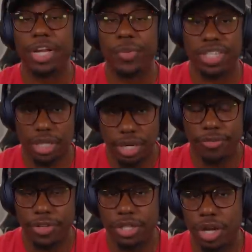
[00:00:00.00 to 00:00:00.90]
anyways,
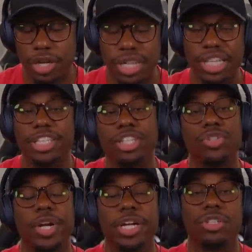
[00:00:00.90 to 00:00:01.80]
enough of the talking. Let's get
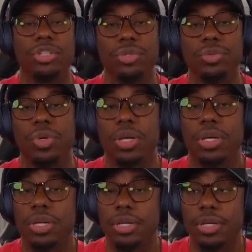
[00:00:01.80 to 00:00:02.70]
straight into
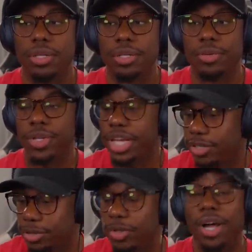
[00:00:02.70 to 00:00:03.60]
the hell
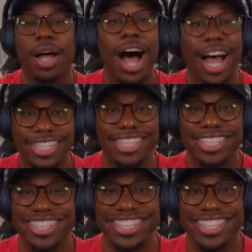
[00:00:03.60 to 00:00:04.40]
is Cant.